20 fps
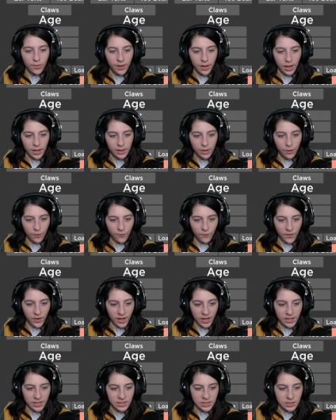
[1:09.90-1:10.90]
we got little
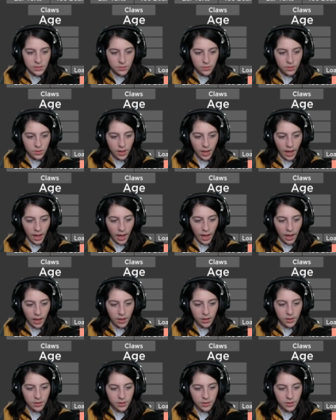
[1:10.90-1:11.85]
fins. Ah.